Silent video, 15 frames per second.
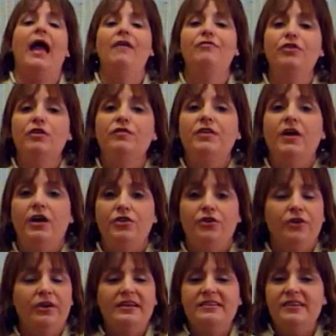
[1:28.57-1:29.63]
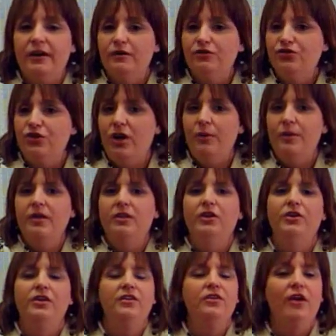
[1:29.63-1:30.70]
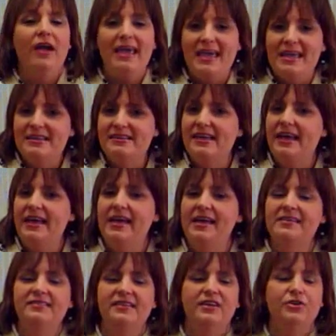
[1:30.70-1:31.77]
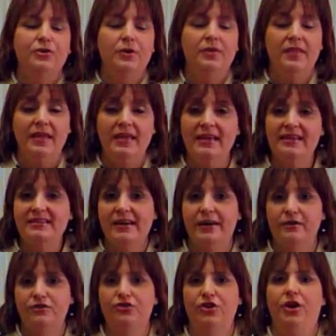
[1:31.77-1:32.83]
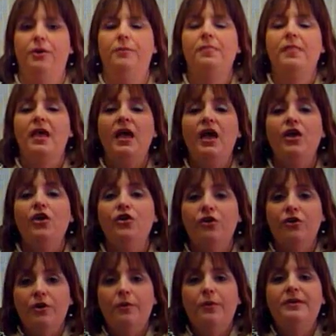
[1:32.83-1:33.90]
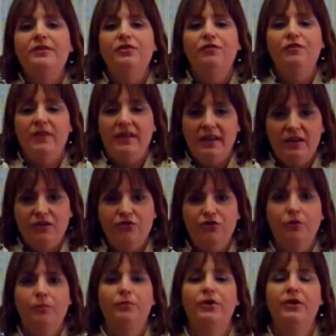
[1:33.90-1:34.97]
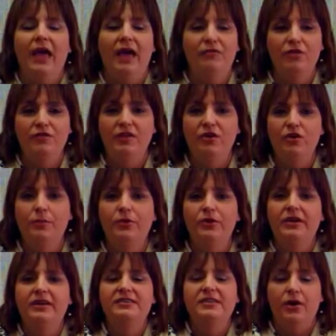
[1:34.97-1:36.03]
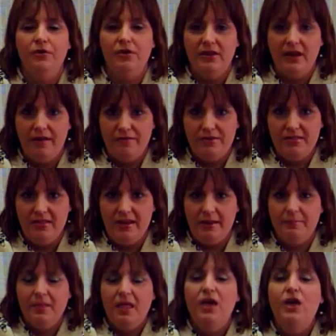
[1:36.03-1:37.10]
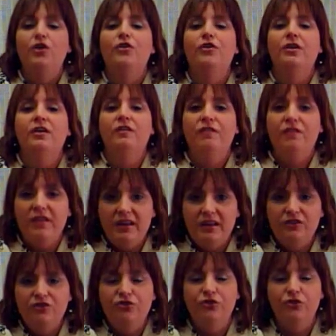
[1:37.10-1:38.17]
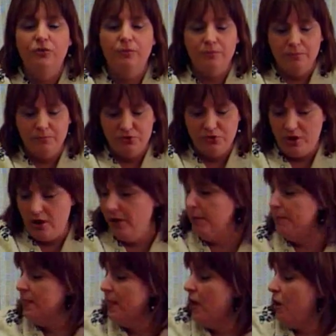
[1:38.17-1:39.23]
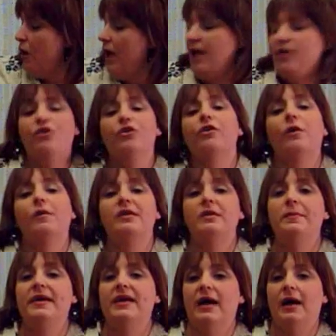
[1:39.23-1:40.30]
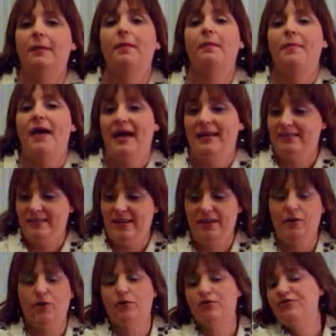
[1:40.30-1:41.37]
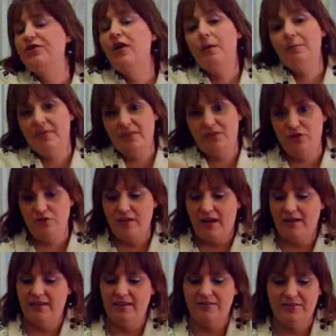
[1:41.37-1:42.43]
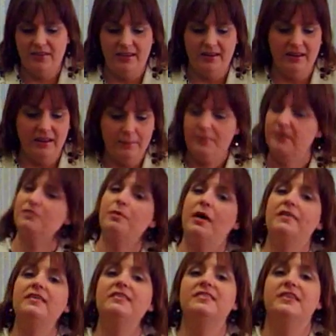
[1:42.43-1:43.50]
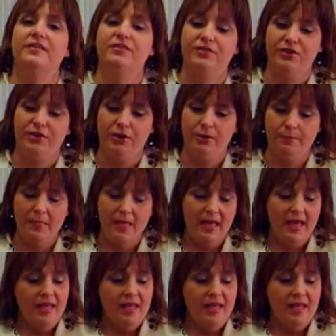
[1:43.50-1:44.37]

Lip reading: After you've done your entire show, including your hand test and doing the entire show, you're going to finish your book. After you've done your booking, talking, and everything, you're going to finish your show, and you're going to pick up a basket or something that you've got gifts in. And let me explain these gifts to you.